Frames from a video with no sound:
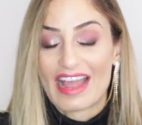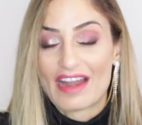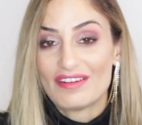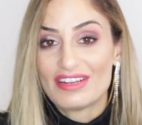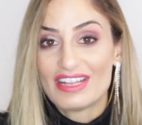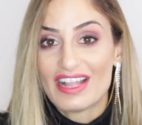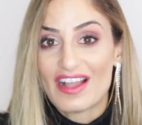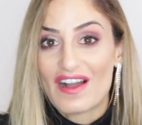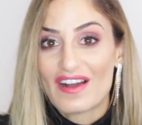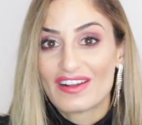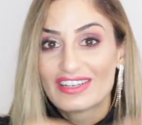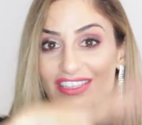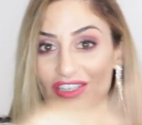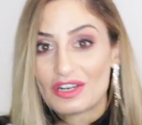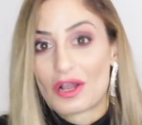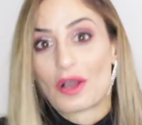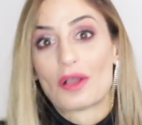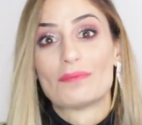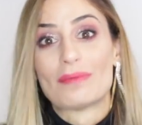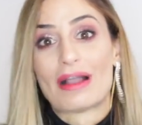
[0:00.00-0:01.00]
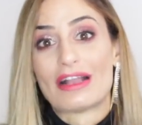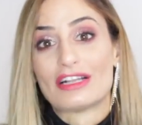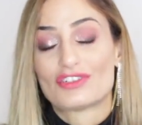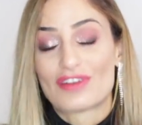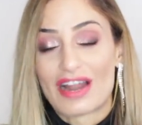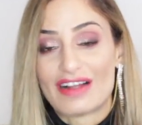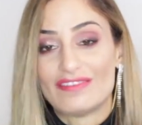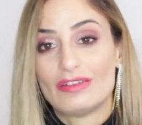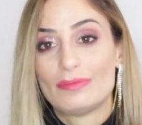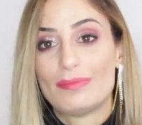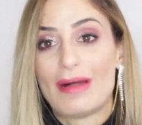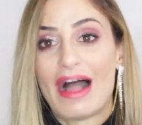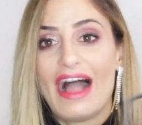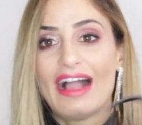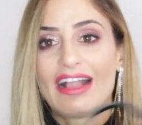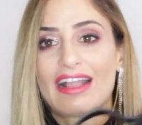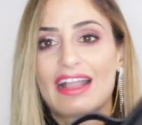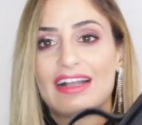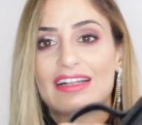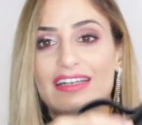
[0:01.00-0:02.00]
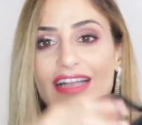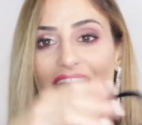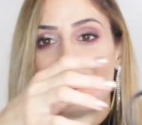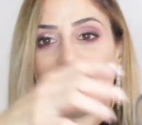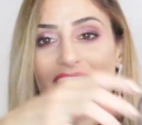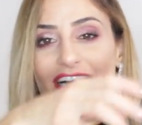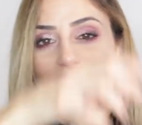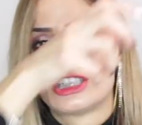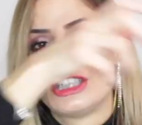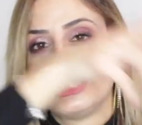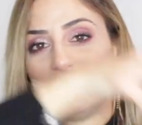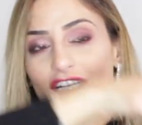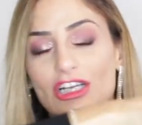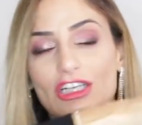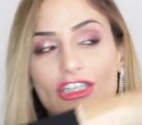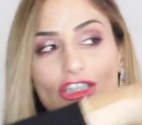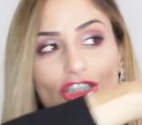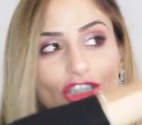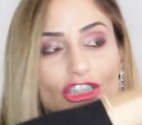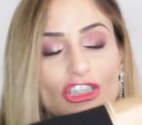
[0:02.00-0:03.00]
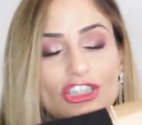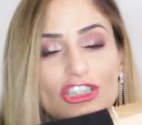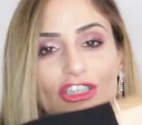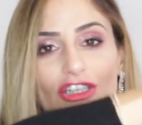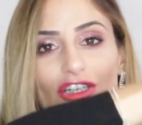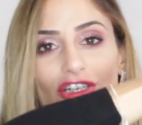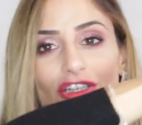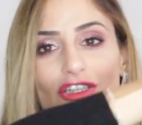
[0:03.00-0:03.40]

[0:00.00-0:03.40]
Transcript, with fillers: carry-on, you know, in my travel bag, and I actually just